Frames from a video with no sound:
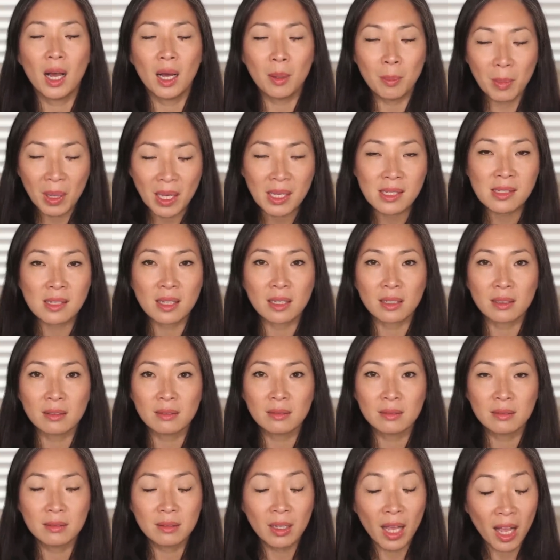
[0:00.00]

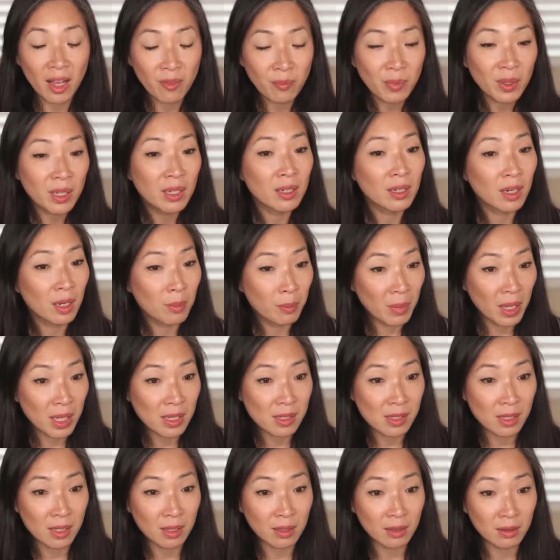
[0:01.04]
amazing have been
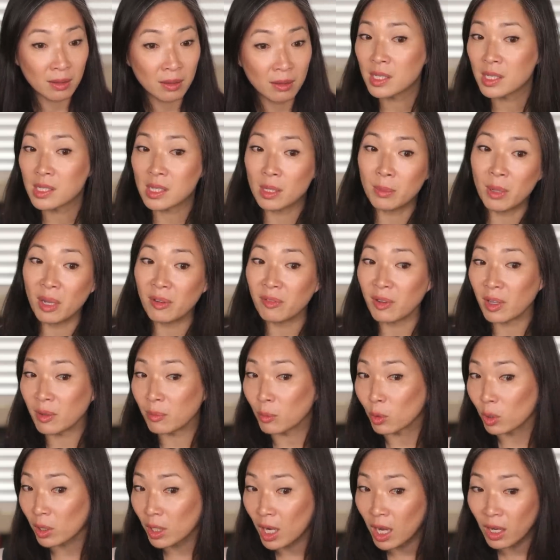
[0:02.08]
amazing. Some have had
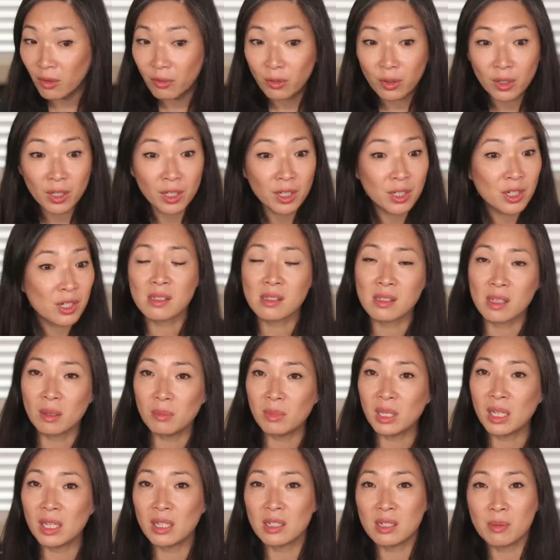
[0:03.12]
more coverage, some
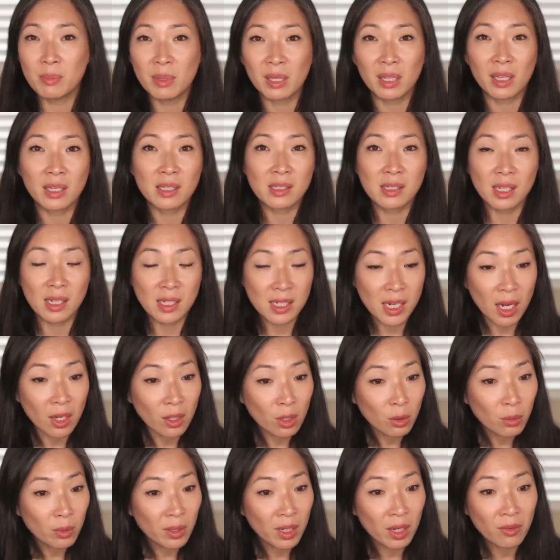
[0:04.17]
needed to be like set down
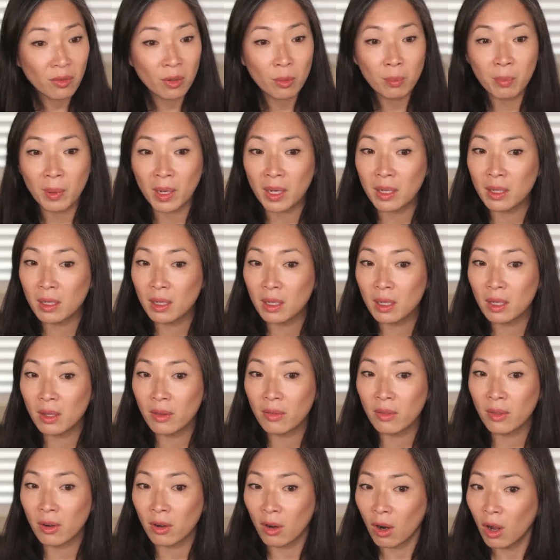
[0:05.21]
or whatever, but
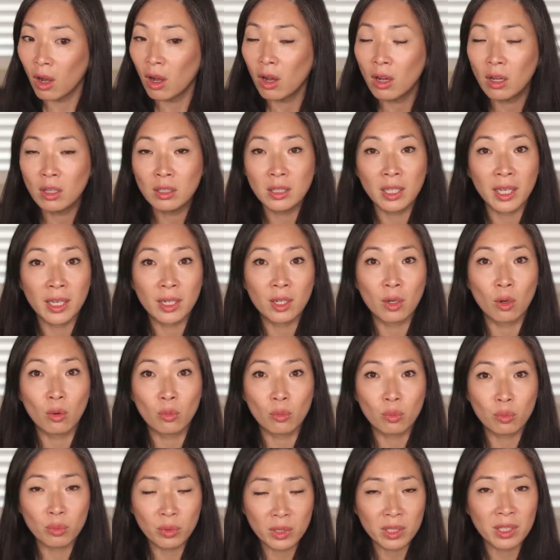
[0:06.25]
they're all like
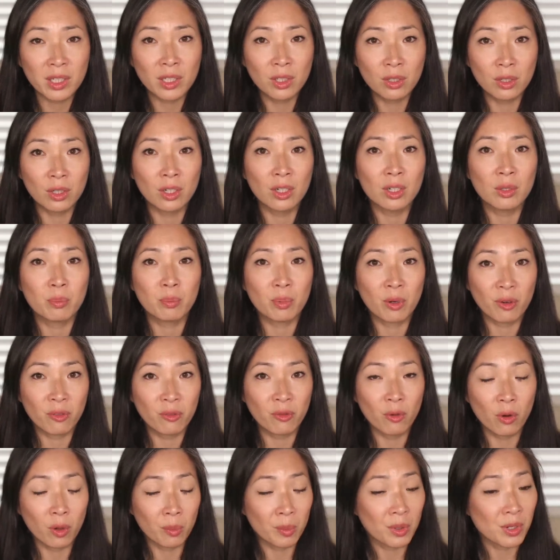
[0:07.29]
really good
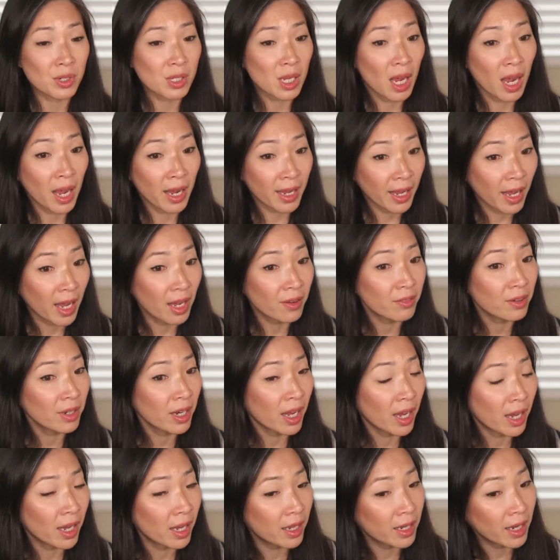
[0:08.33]
performers. I haven't
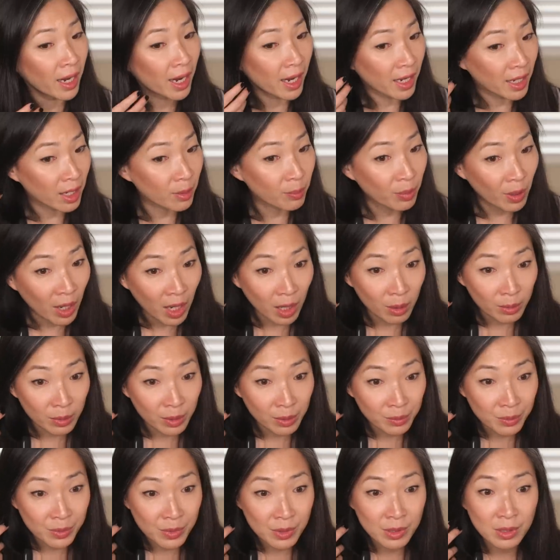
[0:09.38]
had any
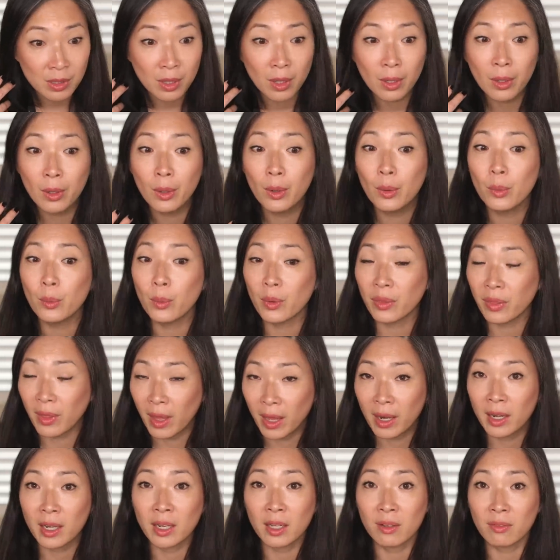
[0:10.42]
problems with
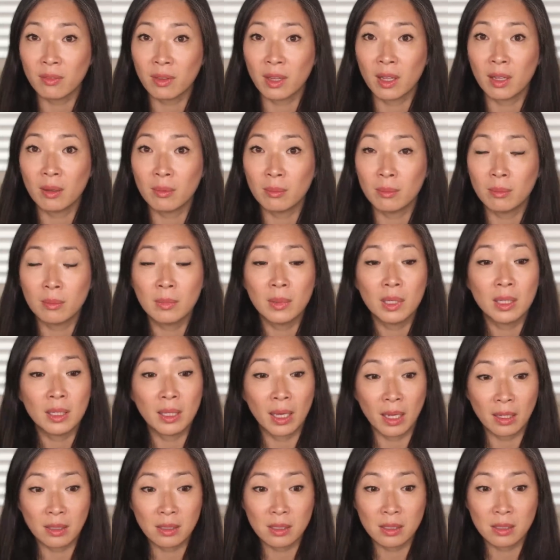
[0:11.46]
any of them
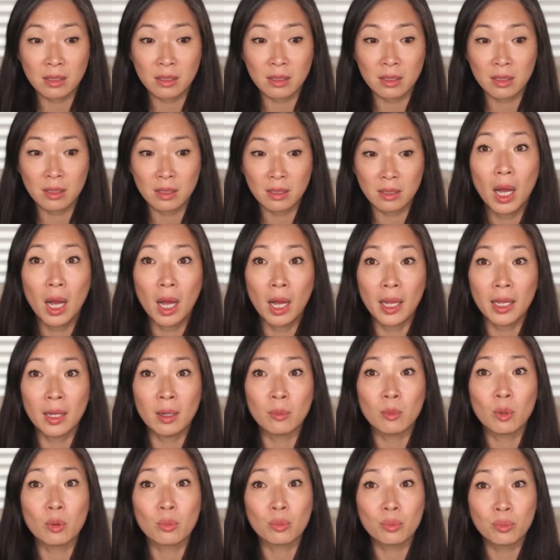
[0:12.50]
yet. I
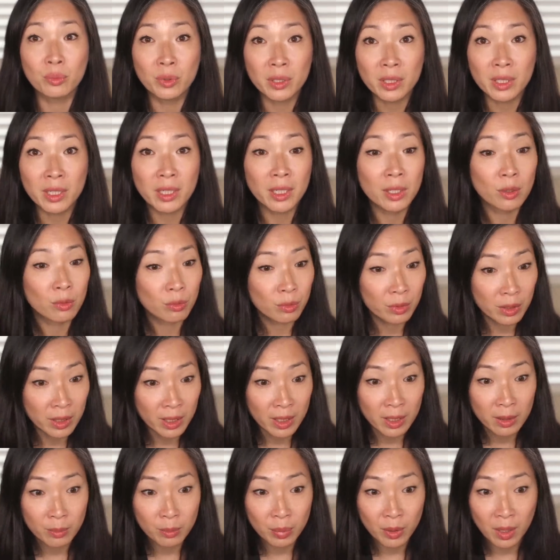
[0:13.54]
am really,
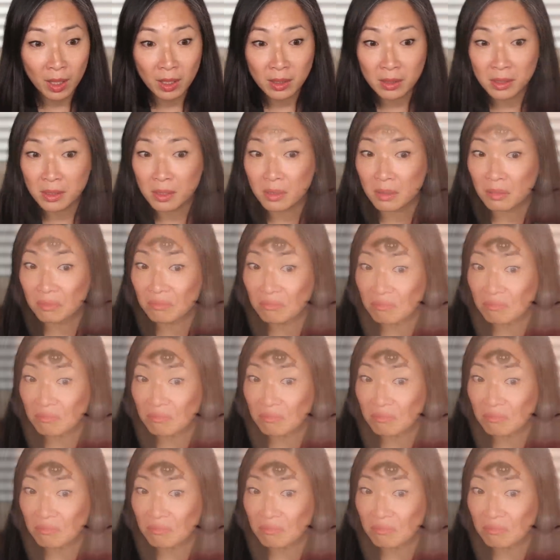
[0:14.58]
really impressed.